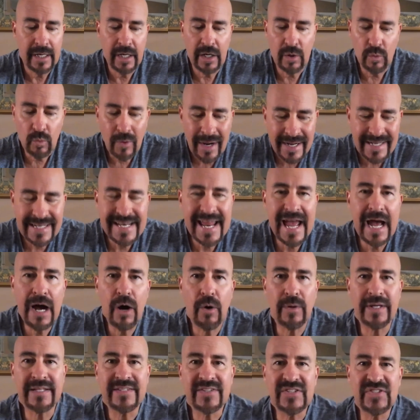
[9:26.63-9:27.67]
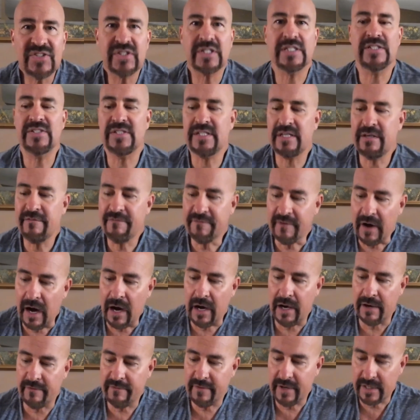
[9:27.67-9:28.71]
Right now, it's
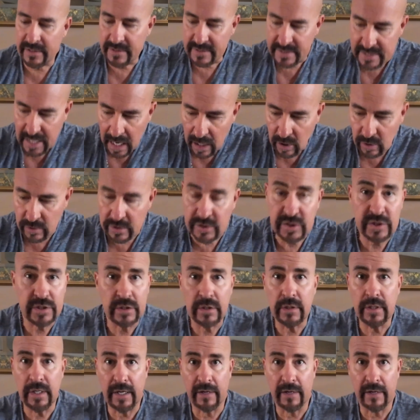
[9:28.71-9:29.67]
$65.